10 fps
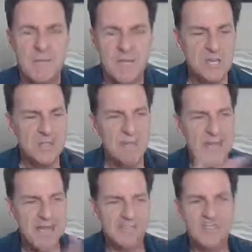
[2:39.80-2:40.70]
so
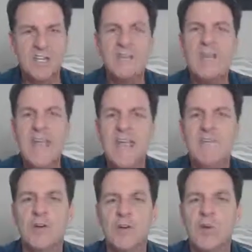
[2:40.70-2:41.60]
masculine
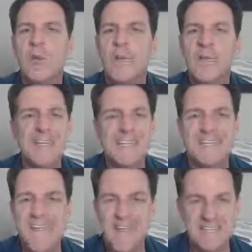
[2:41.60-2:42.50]
behavior in a woman
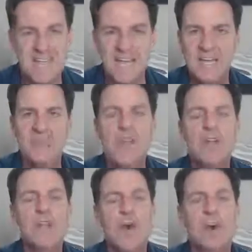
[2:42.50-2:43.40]
is not negative,
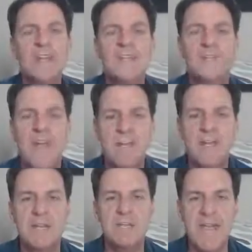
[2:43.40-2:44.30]
nor is
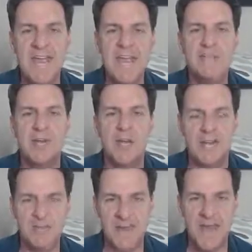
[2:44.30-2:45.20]
feminine behavior
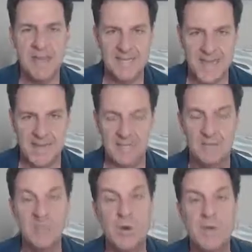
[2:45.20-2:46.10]
in a man
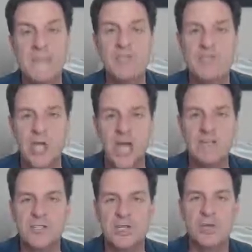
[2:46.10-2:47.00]
negative. But we
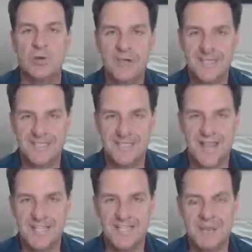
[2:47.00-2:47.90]
judge and
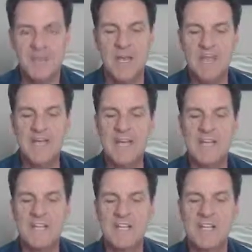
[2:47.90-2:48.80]
criticize them
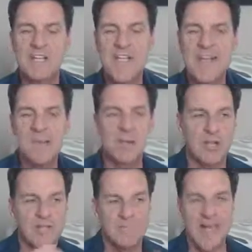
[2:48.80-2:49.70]
because of the
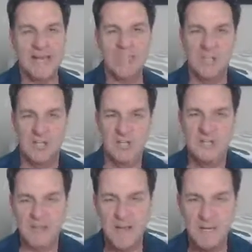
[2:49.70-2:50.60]
label of masculine and
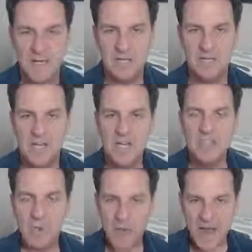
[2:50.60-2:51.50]
feminine.
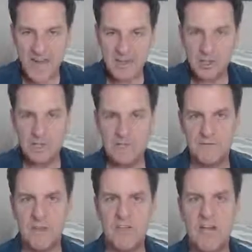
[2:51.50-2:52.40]
So why not
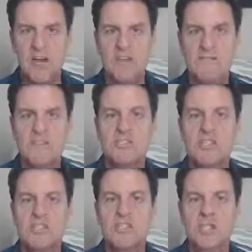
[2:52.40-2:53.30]
shift the narrative to
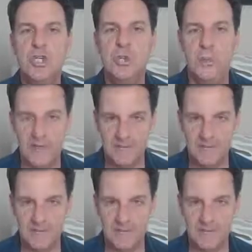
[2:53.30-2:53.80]
just doing